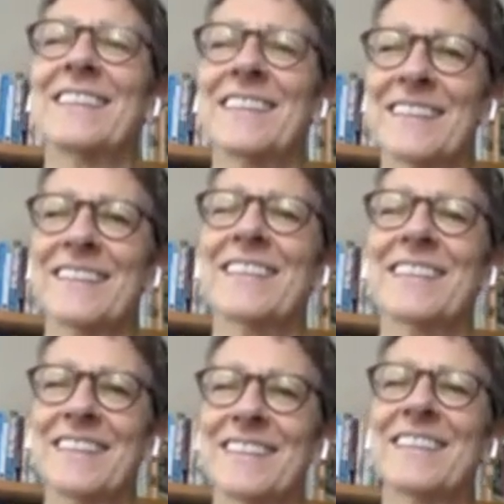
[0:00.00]

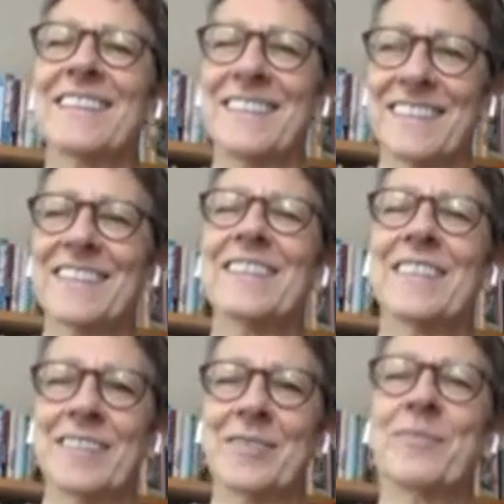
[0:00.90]

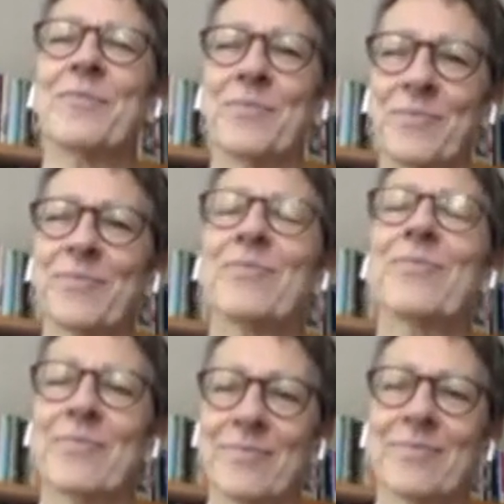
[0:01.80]

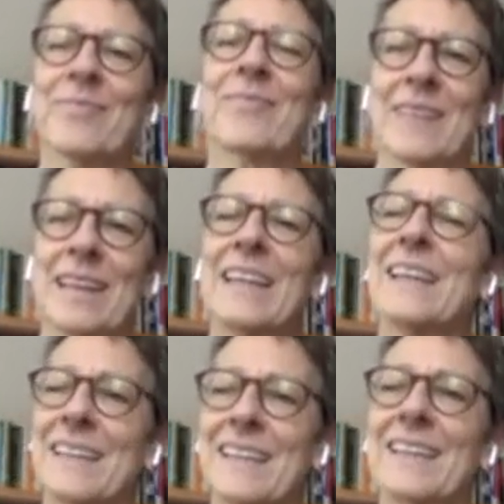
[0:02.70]

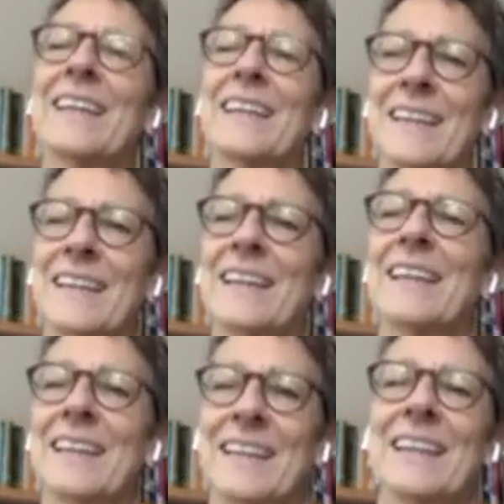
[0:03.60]

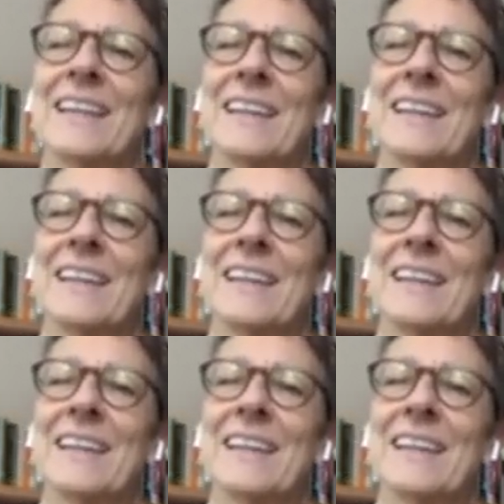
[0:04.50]
This person isn't speaking.